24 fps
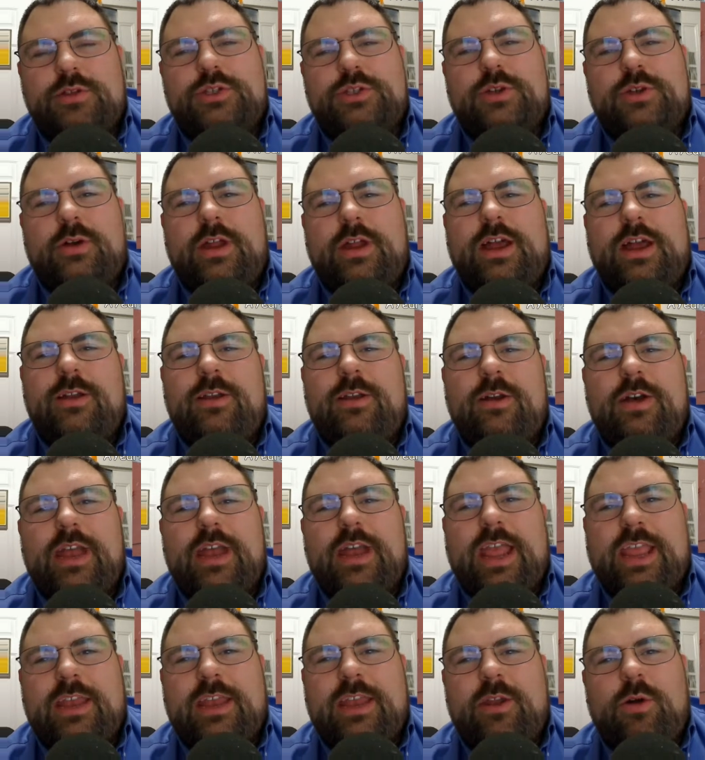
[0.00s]
not sure how
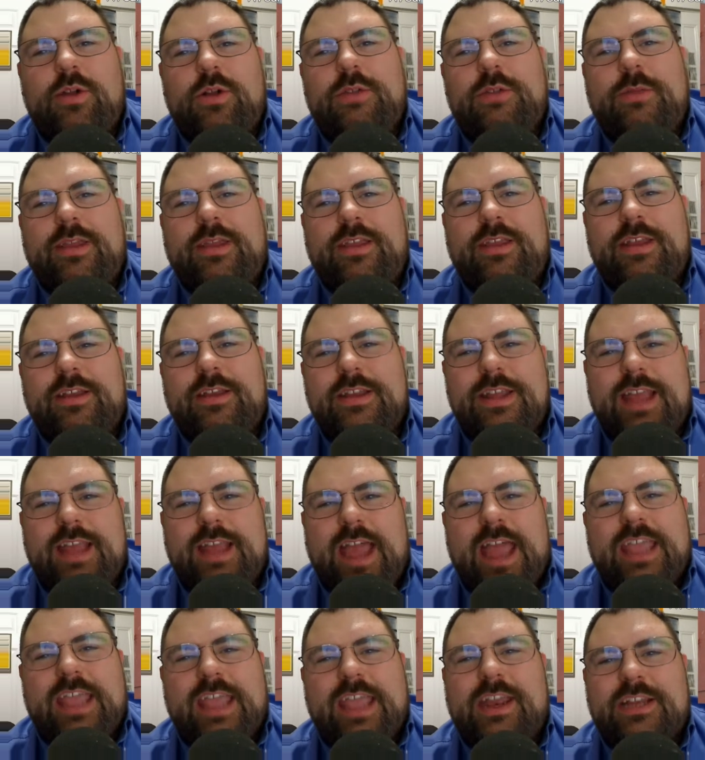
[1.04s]
long I can hold my
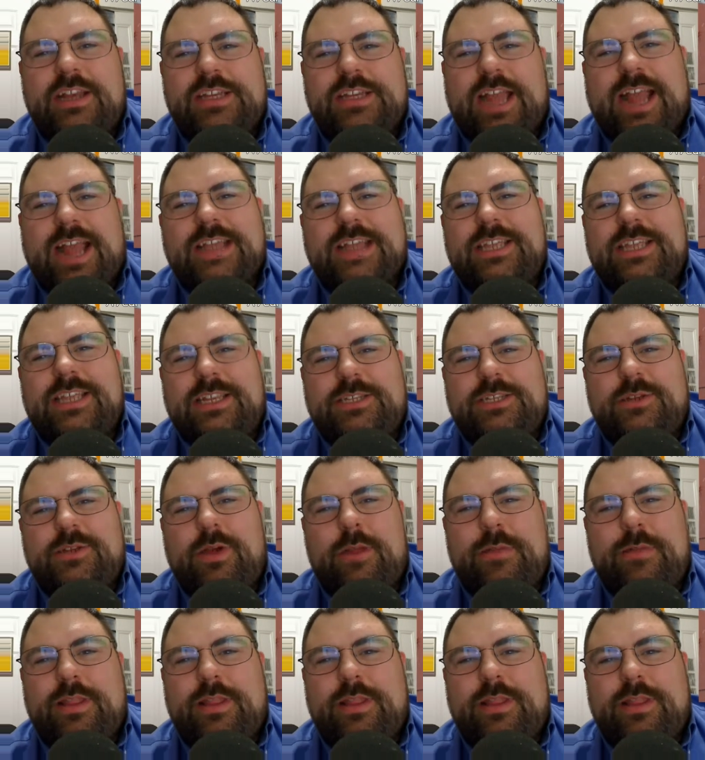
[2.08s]
Irish accent, so I